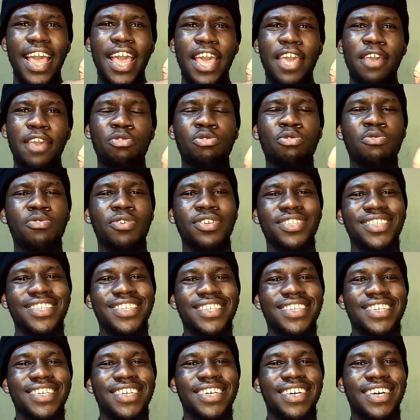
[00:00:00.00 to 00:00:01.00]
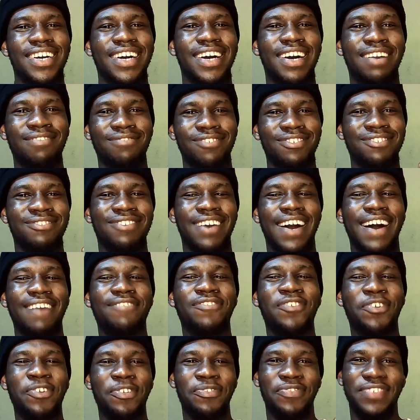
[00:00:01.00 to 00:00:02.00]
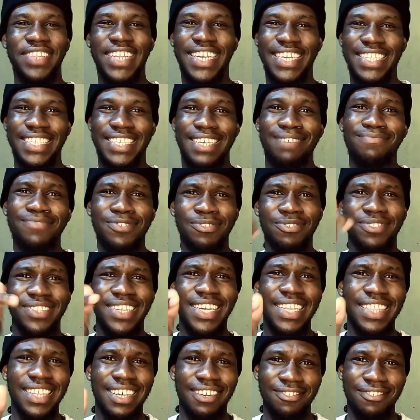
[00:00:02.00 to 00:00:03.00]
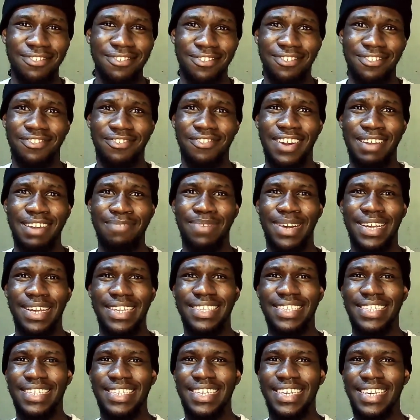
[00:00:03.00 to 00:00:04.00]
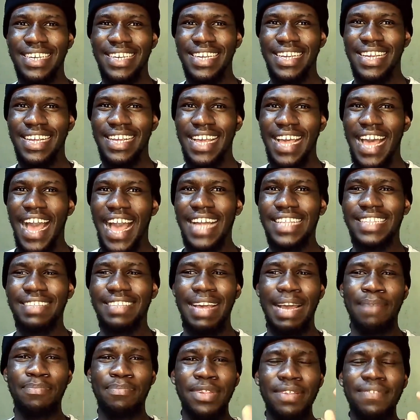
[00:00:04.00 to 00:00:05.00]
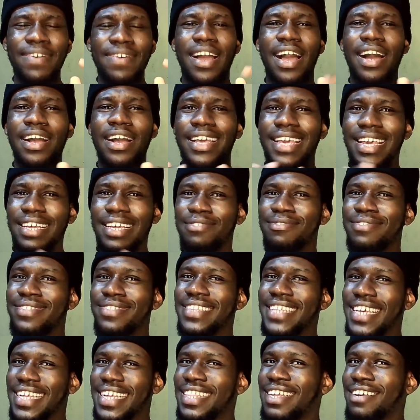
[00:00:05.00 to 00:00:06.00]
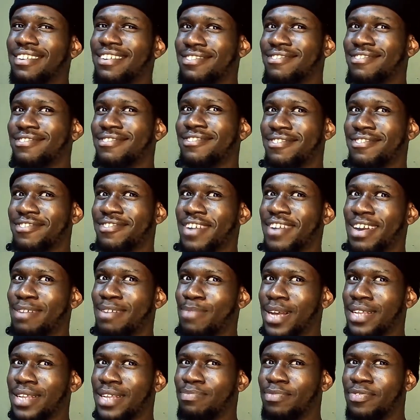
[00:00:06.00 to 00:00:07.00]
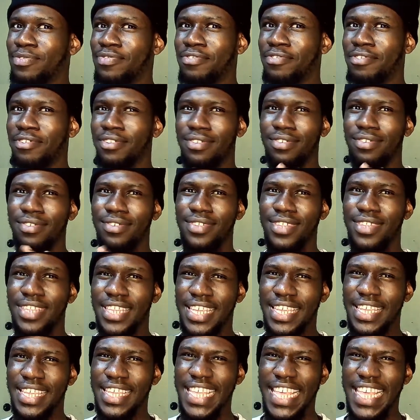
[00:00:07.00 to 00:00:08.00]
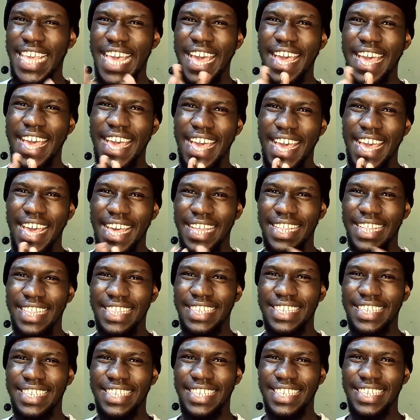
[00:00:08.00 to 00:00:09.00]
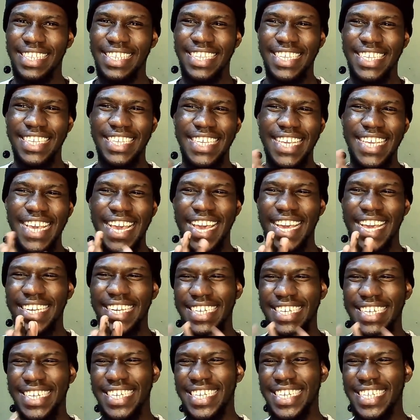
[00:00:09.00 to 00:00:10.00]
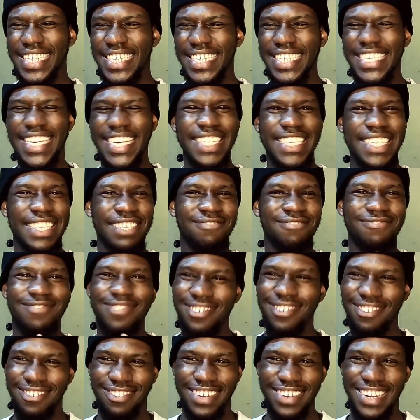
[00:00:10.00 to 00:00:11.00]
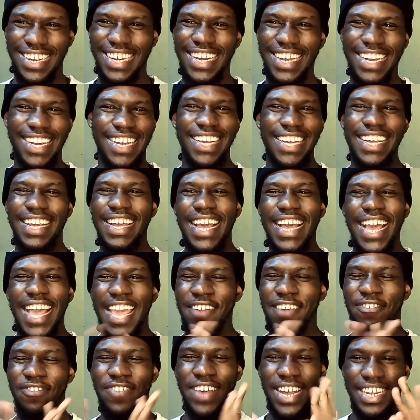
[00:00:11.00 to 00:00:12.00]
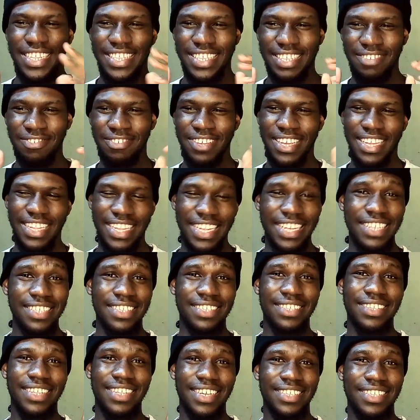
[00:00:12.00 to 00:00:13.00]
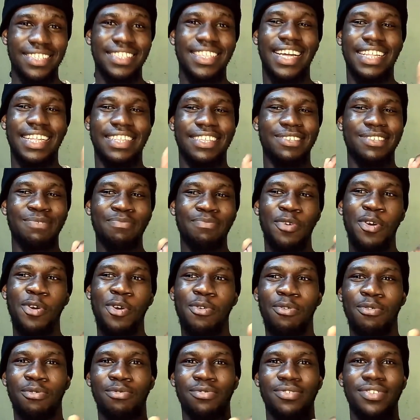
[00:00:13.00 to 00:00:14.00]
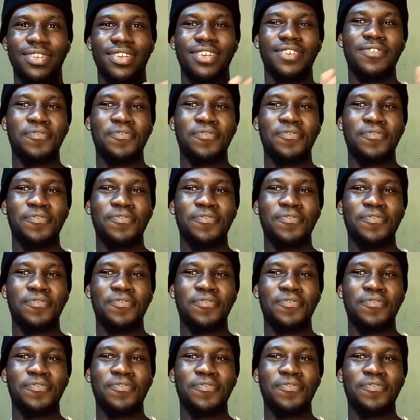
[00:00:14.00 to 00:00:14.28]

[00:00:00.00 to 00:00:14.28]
you know what i'm going to have confidence get me to 10,000 subscribers I, I believe i can get to 10,000 subscribers before the year ends the year ah the year is too long in fact okay let's let's start small goals